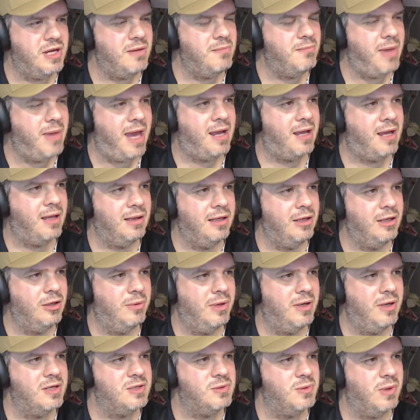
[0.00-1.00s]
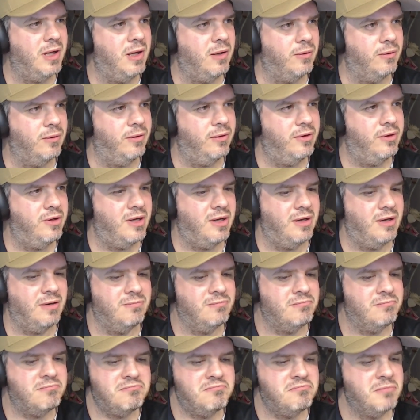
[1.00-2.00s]
him back a little bit as well.
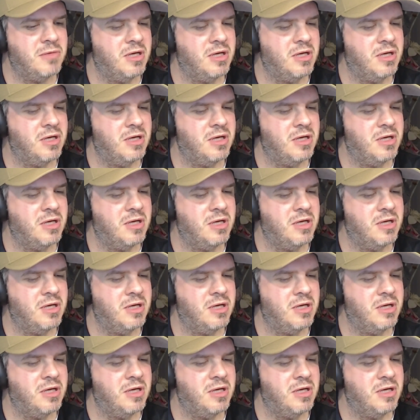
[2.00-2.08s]
And